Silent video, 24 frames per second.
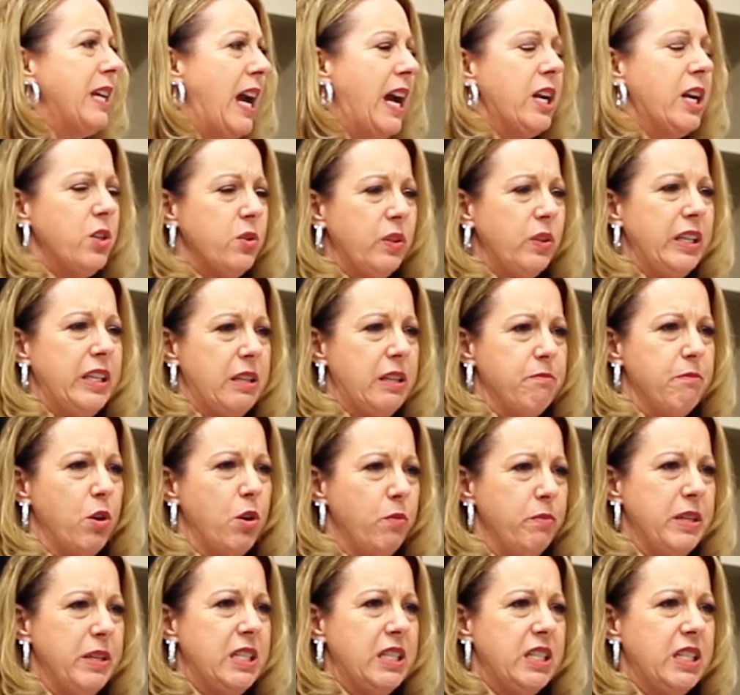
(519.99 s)
actually the
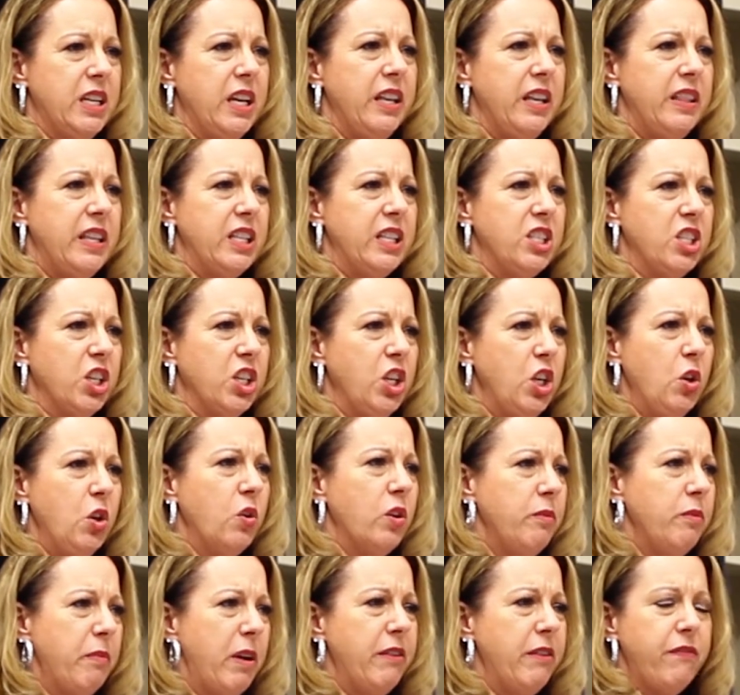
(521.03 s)
moment that
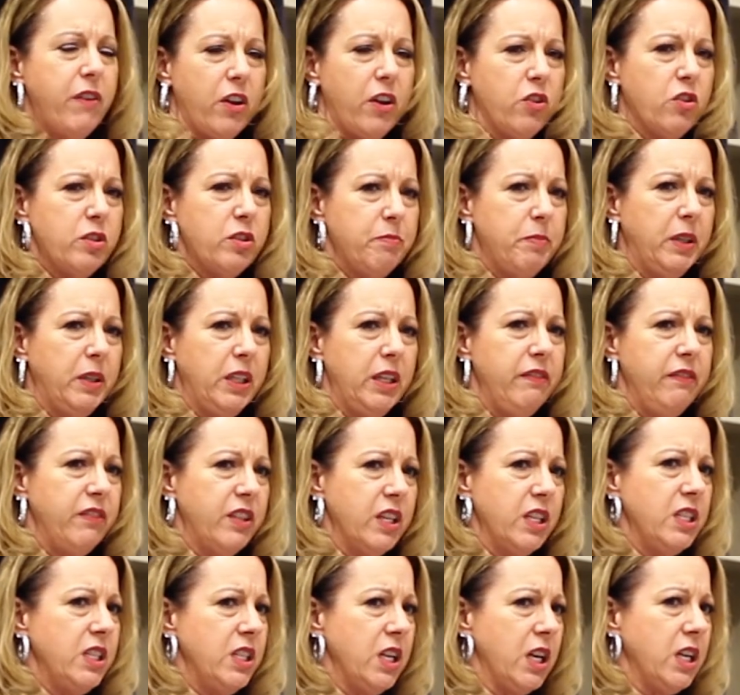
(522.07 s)
secured my father's belief
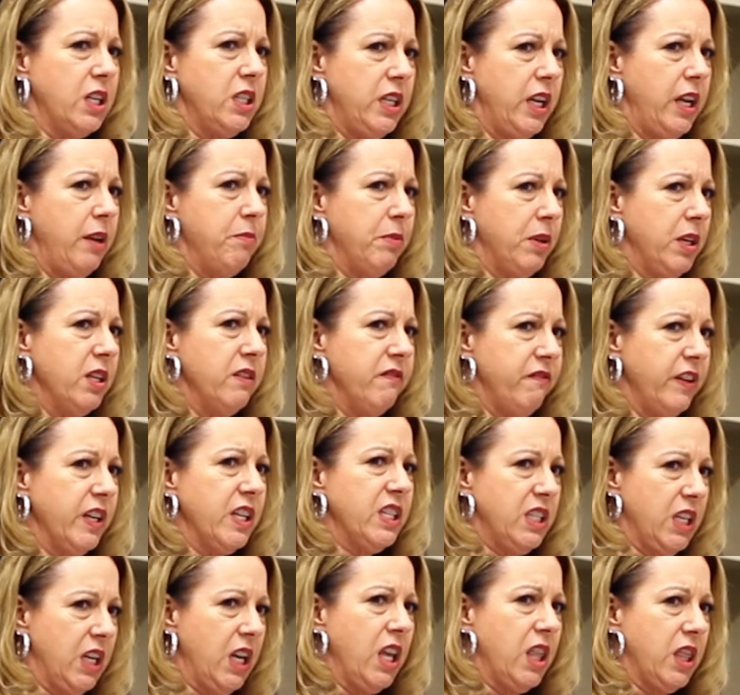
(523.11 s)
that duct tape can
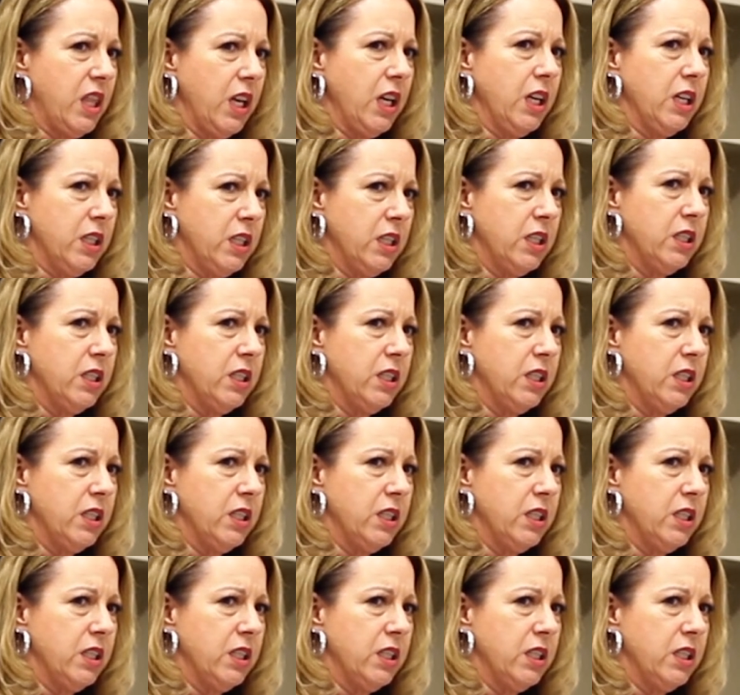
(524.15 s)
fix anything.